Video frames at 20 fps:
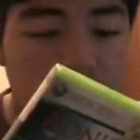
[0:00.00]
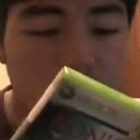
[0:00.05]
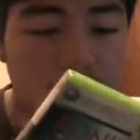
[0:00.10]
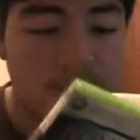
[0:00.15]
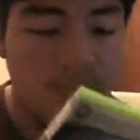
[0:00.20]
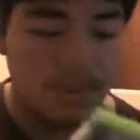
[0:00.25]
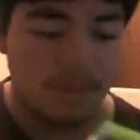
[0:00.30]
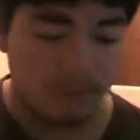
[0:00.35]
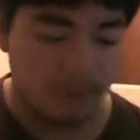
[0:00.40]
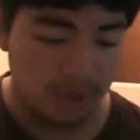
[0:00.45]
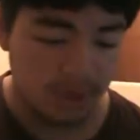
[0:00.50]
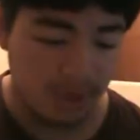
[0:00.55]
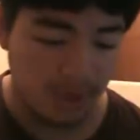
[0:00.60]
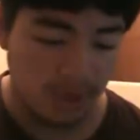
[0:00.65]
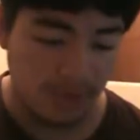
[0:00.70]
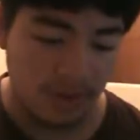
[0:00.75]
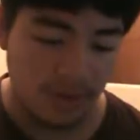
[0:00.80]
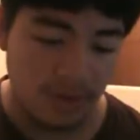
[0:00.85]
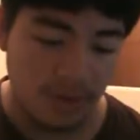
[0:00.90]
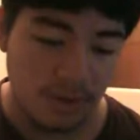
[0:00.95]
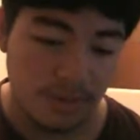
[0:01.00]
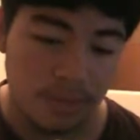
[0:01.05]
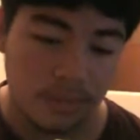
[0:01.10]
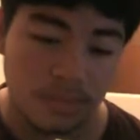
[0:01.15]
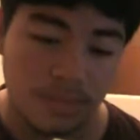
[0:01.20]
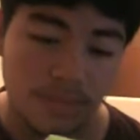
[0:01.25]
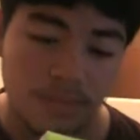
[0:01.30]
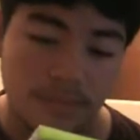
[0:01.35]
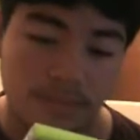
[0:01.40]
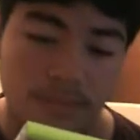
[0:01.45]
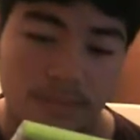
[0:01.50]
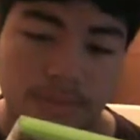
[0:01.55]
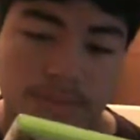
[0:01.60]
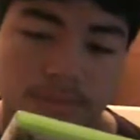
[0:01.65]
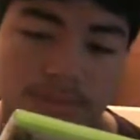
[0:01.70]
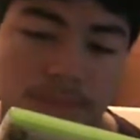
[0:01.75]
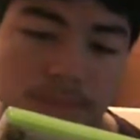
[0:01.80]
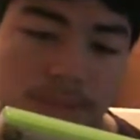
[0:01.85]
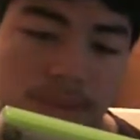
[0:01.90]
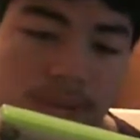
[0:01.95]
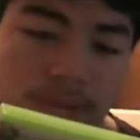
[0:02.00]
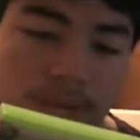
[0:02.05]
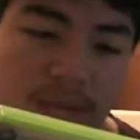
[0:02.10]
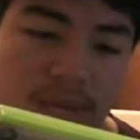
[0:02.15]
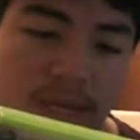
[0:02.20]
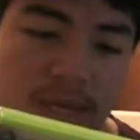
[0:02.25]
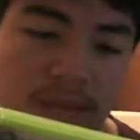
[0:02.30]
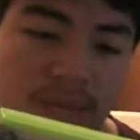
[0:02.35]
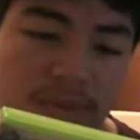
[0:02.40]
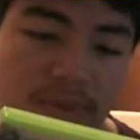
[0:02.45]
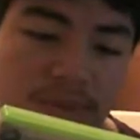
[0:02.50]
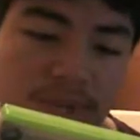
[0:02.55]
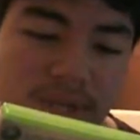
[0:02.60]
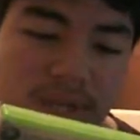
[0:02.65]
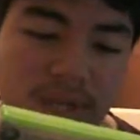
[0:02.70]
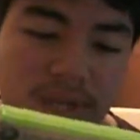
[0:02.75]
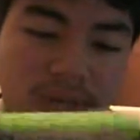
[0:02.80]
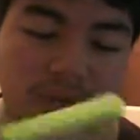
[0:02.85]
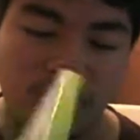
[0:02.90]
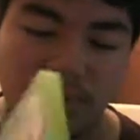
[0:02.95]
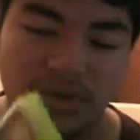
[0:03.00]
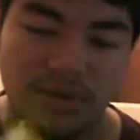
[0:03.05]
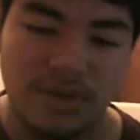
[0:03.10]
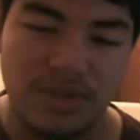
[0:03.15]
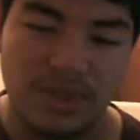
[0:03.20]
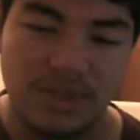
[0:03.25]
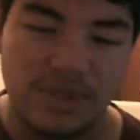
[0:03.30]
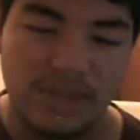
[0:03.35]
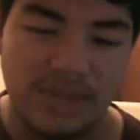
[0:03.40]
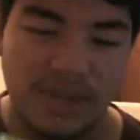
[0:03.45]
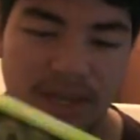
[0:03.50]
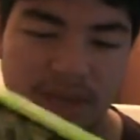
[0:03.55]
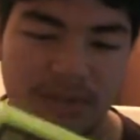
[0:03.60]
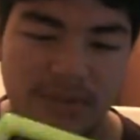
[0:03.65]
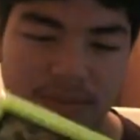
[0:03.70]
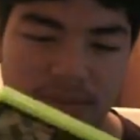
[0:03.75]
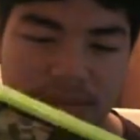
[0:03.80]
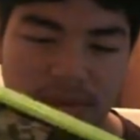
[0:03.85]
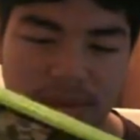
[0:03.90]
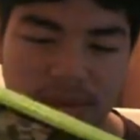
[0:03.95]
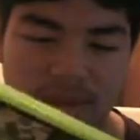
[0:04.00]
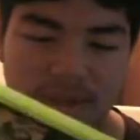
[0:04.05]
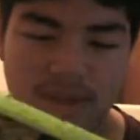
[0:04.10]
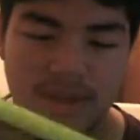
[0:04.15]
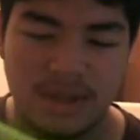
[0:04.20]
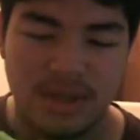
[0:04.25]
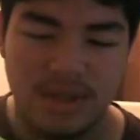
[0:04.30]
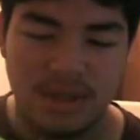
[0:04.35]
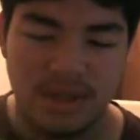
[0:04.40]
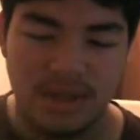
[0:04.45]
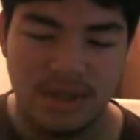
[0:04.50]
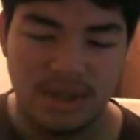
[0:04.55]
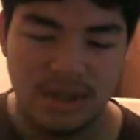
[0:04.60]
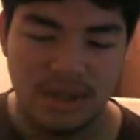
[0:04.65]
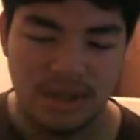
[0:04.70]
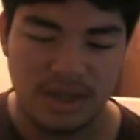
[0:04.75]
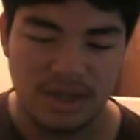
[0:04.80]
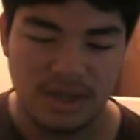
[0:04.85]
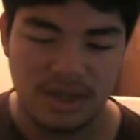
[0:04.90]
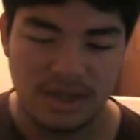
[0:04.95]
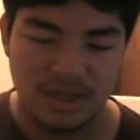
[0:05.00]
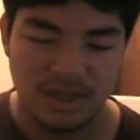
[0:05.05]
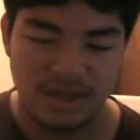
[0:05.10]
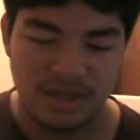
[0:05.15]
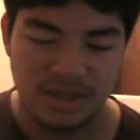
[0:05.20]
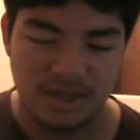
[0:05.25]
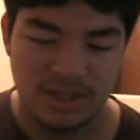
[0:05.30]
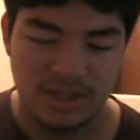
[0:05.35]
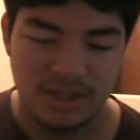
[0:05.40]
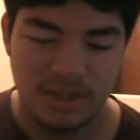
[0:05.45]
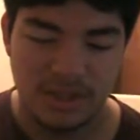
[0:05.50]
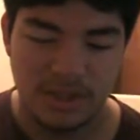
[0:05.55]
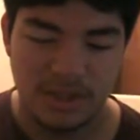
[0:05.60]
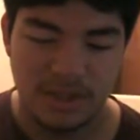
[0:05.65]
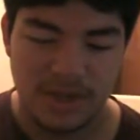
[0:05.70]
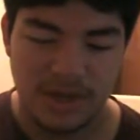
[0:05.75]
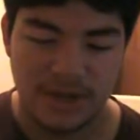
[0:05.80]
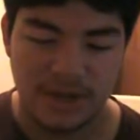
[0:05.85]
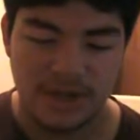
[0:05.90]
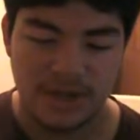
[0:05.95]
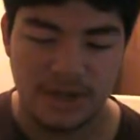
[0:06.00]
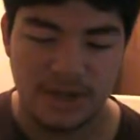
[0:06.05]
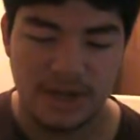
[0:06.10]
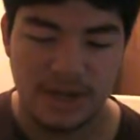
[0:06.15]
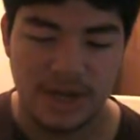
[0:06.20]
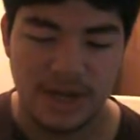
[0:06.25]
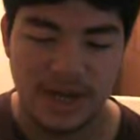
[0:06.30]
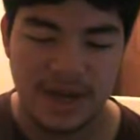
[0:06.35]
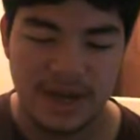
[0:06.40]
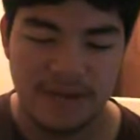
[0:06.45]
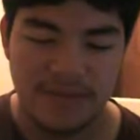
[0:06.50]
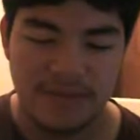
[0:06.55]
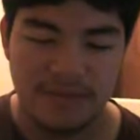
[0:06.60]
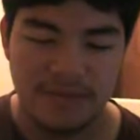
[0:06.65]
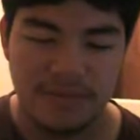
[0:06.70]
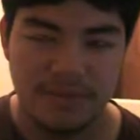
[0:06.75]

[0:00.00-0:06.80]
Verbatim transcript: I believe I'm 90% through this game, like because I just got back to it now.